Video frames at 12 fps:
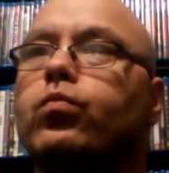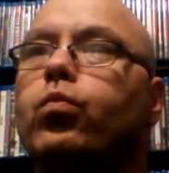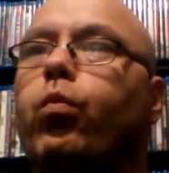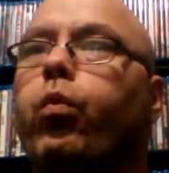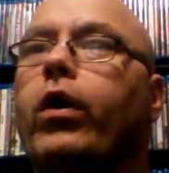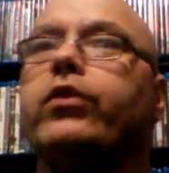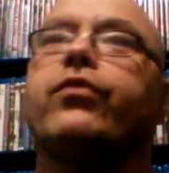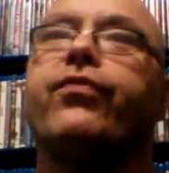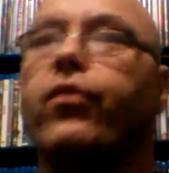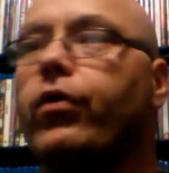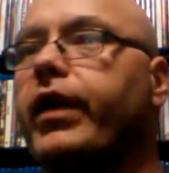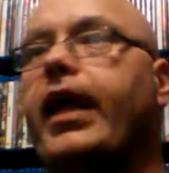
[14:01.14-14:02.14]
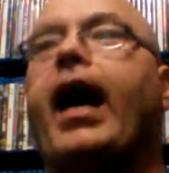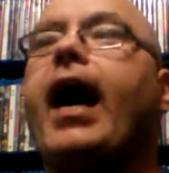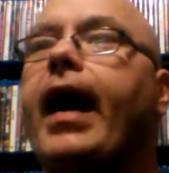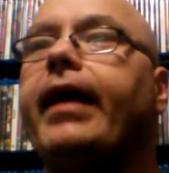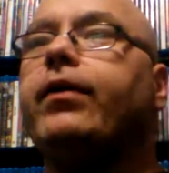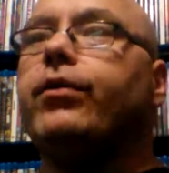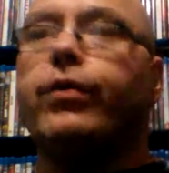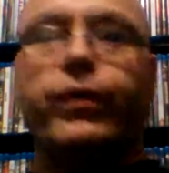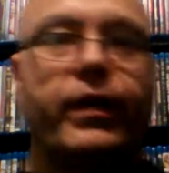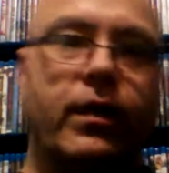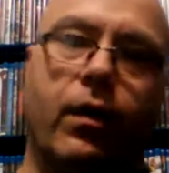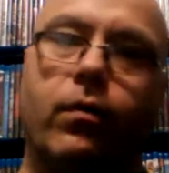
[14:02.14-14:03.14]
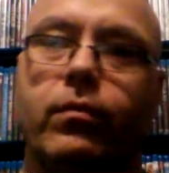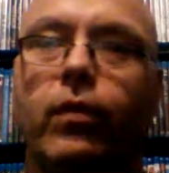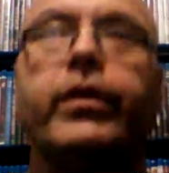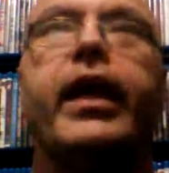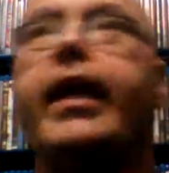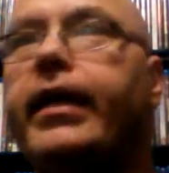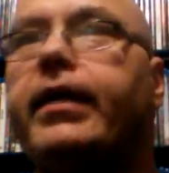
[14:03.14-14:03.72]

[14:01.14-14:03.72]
wonderful guy who, okay,